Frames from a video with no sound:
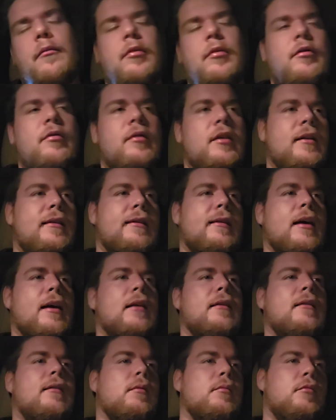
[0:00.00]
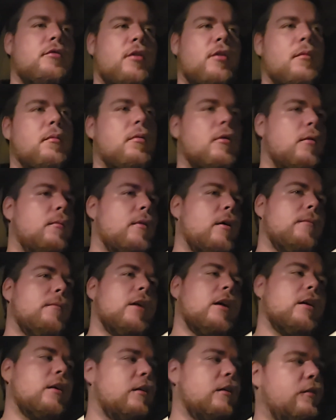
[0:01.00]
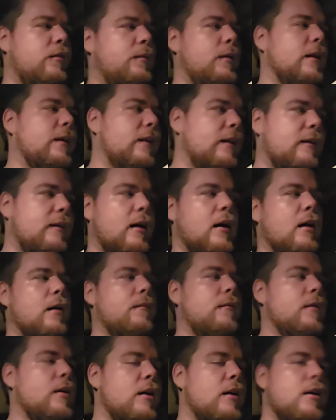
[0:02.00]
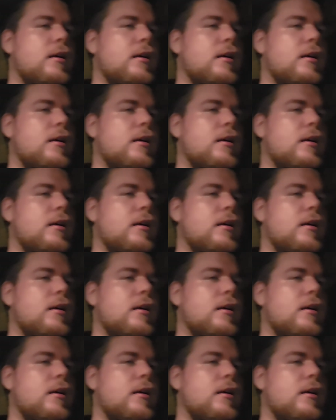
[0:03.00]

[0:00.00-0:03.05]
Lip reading: between sets, some jump rope, I'm not going to spend the time